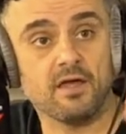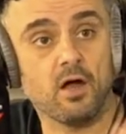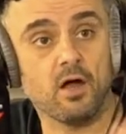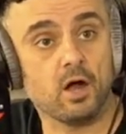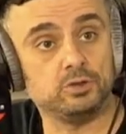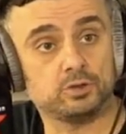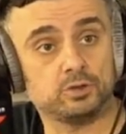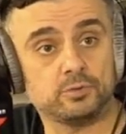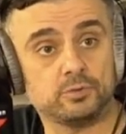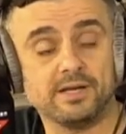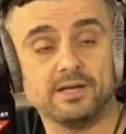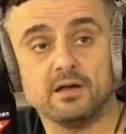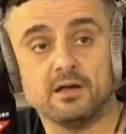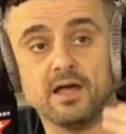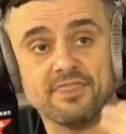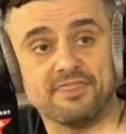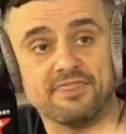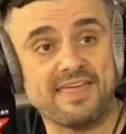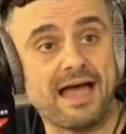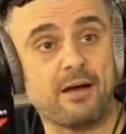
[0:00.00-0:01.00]
A
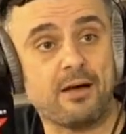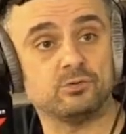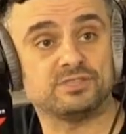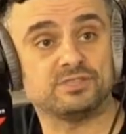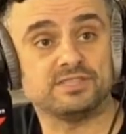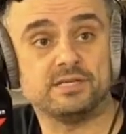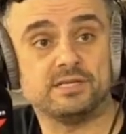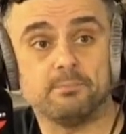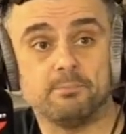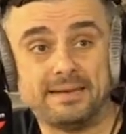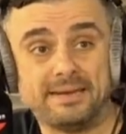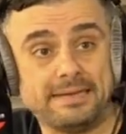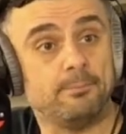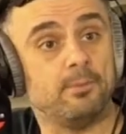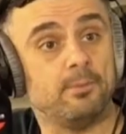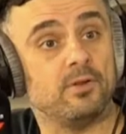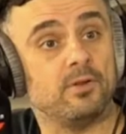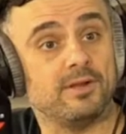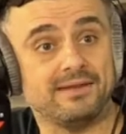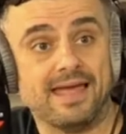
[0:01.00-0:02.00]
hundred, a thousand
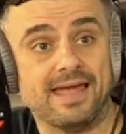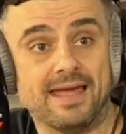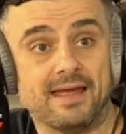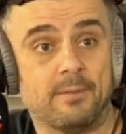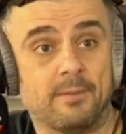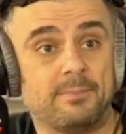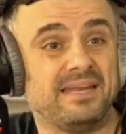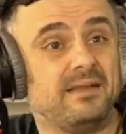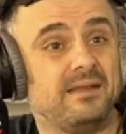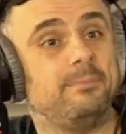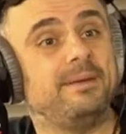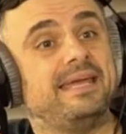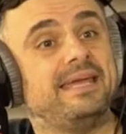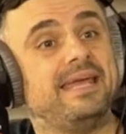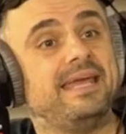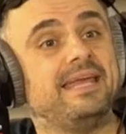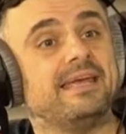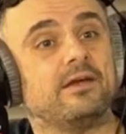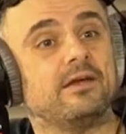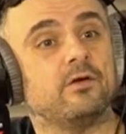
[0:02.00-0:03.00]
people a day. I mean, in the
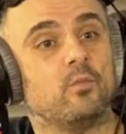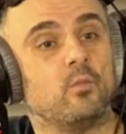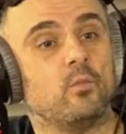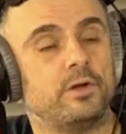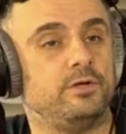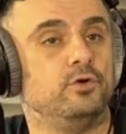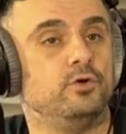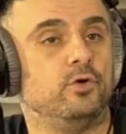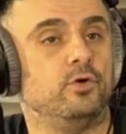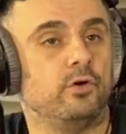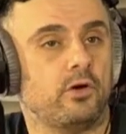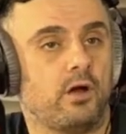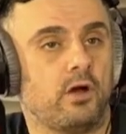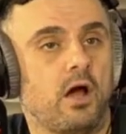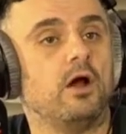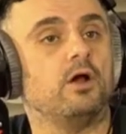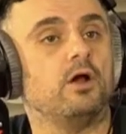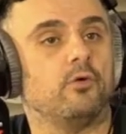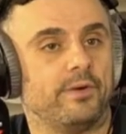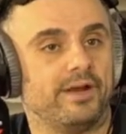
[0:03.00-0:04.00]
beginning, when
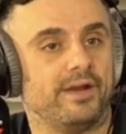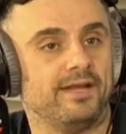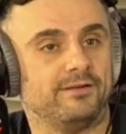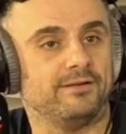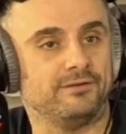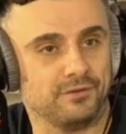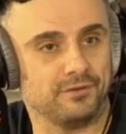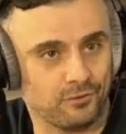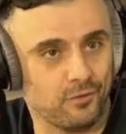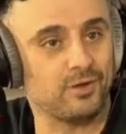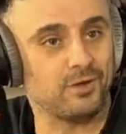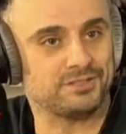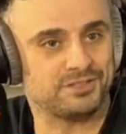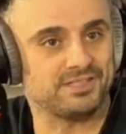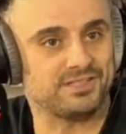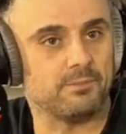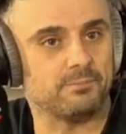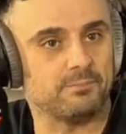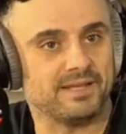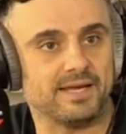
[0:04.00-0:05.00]
you're hungry to
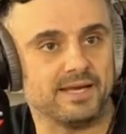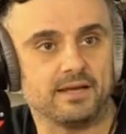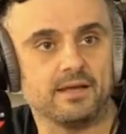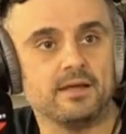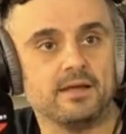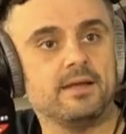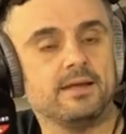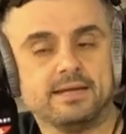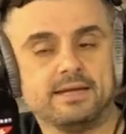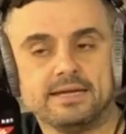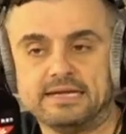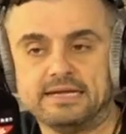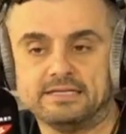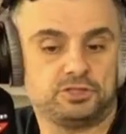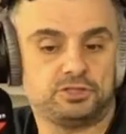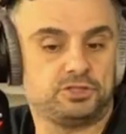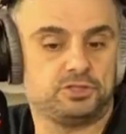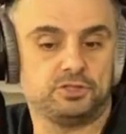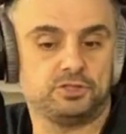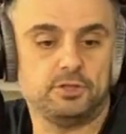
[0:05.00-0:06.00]
launch something,
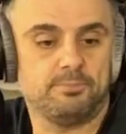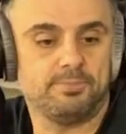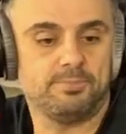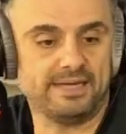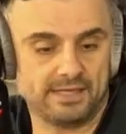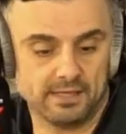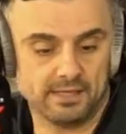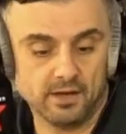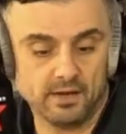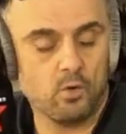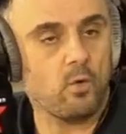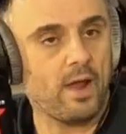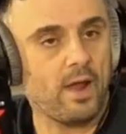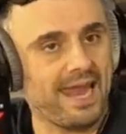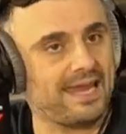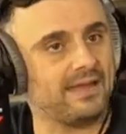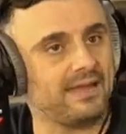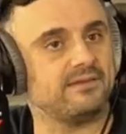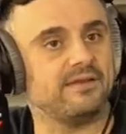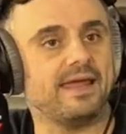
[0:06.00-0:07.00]
it should be
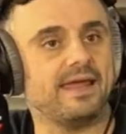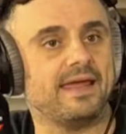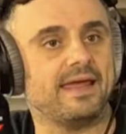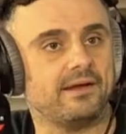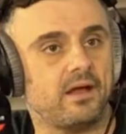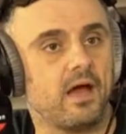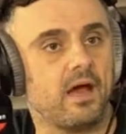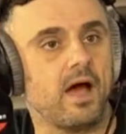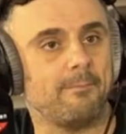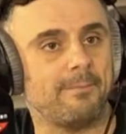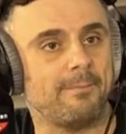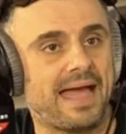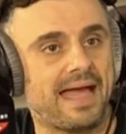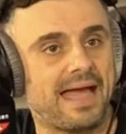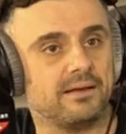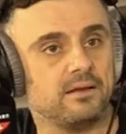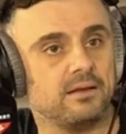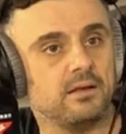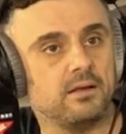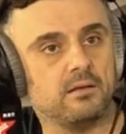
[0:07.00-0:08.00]
hand to hand
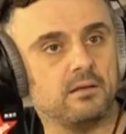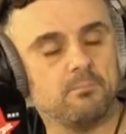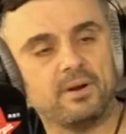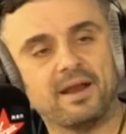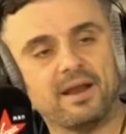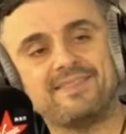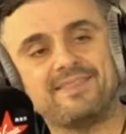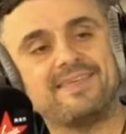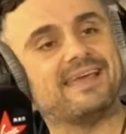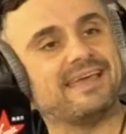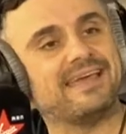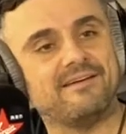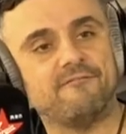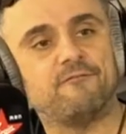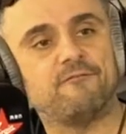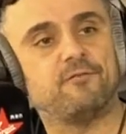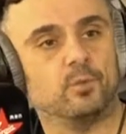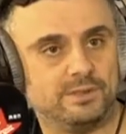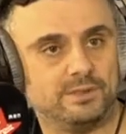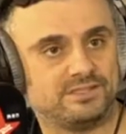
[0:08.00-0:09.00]
combat, but I
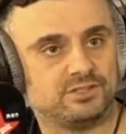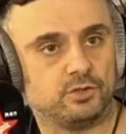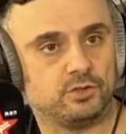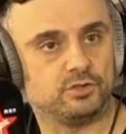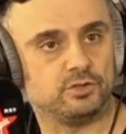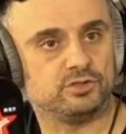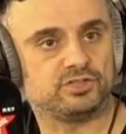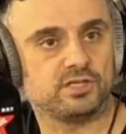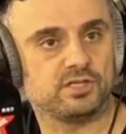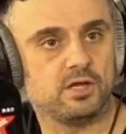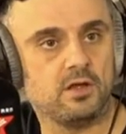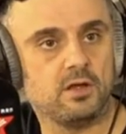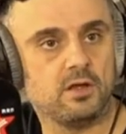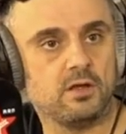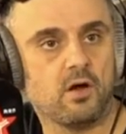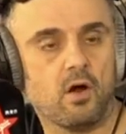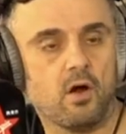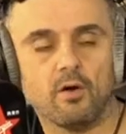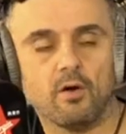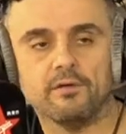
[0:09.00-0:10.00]
think influencers
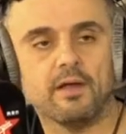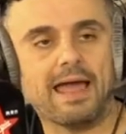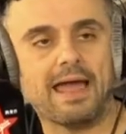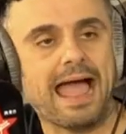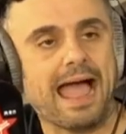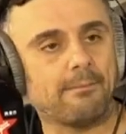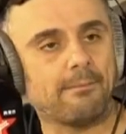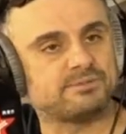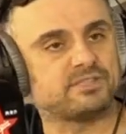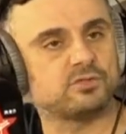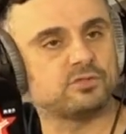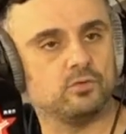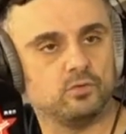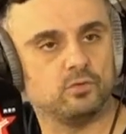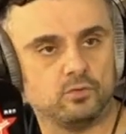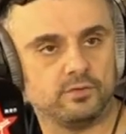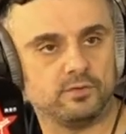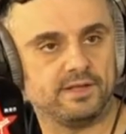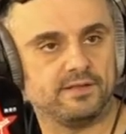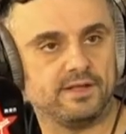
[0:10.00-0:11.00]
are
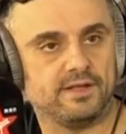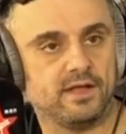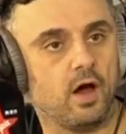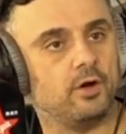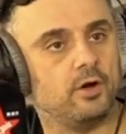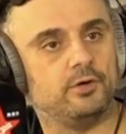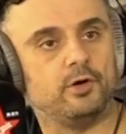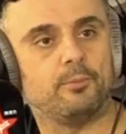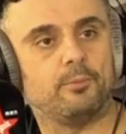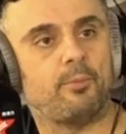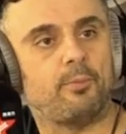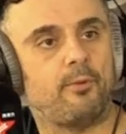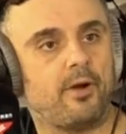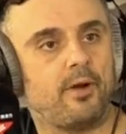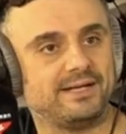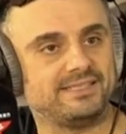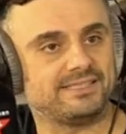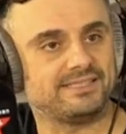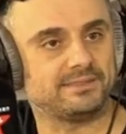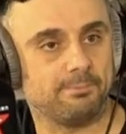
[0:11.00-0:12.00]
absolutely the
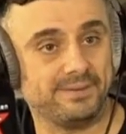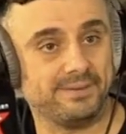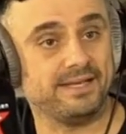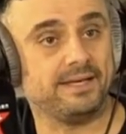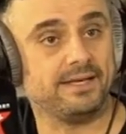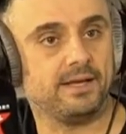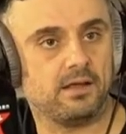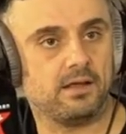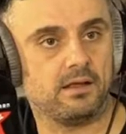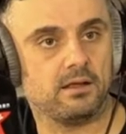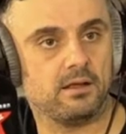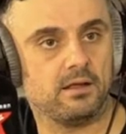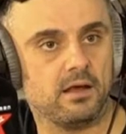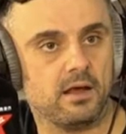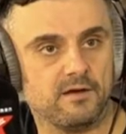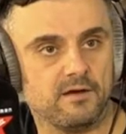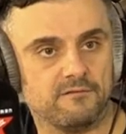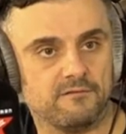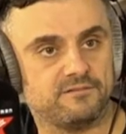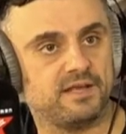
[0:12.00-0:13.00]
underpriced media
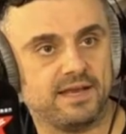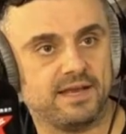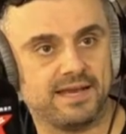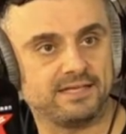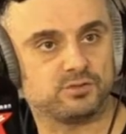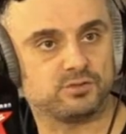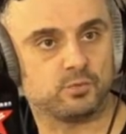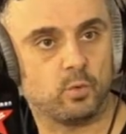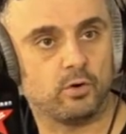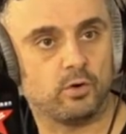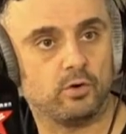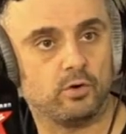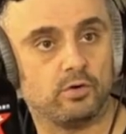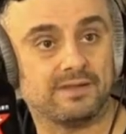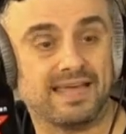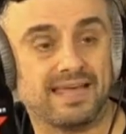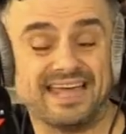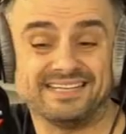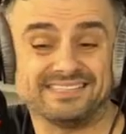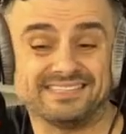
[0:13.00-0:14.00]
of today's
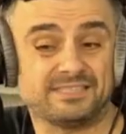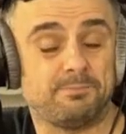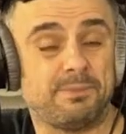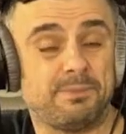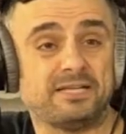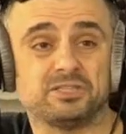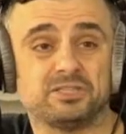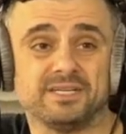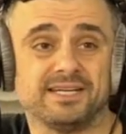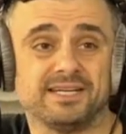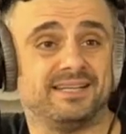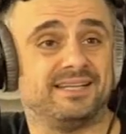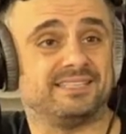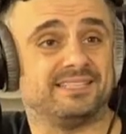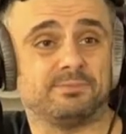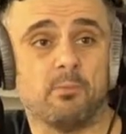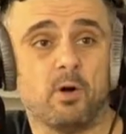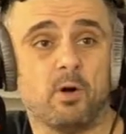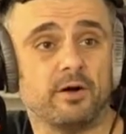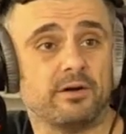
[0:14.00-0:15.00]
world, and especially
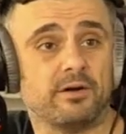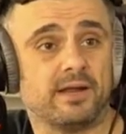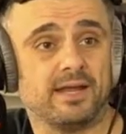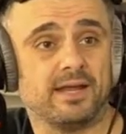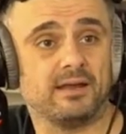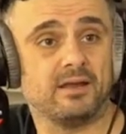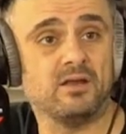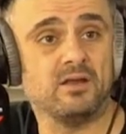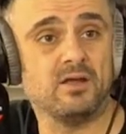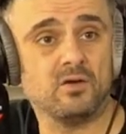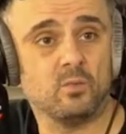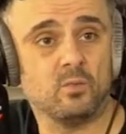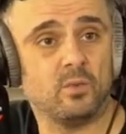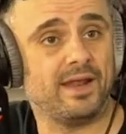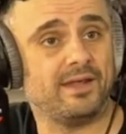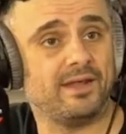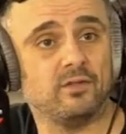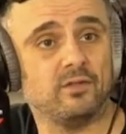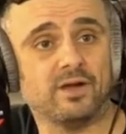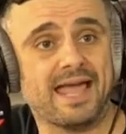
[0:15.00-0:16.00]
in this market
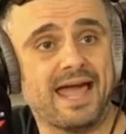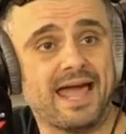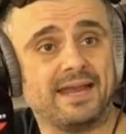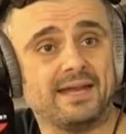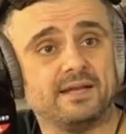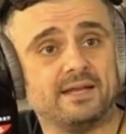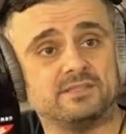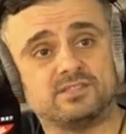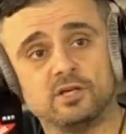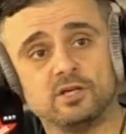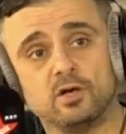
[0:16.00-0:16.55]
when I look at it.